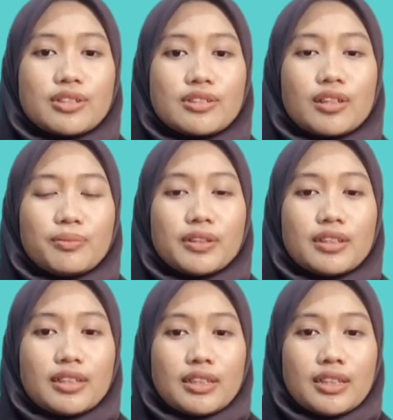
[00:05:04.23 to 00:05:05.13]
the
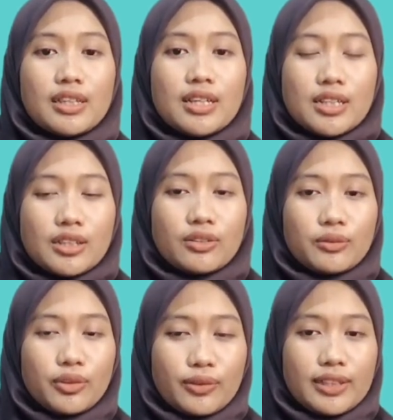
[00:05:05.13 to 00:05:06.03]
opportunity to
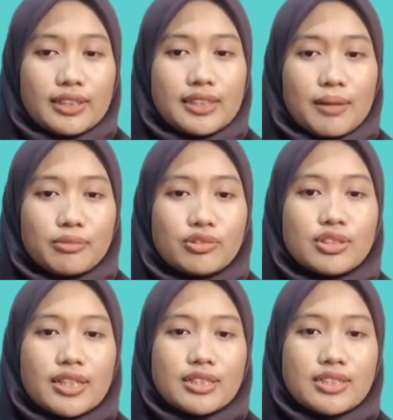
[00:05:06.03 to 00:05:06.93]
quickly adapt to
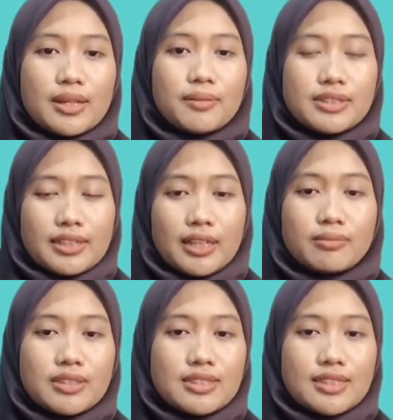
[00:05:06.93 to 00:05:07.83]
change
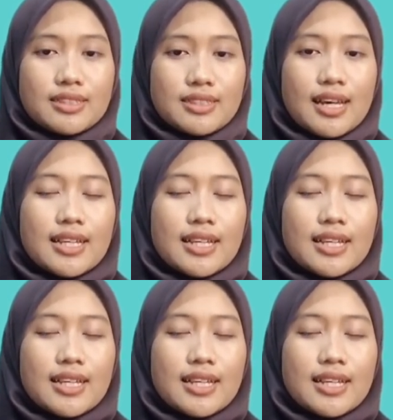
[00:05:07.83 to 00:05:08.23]
circumstances.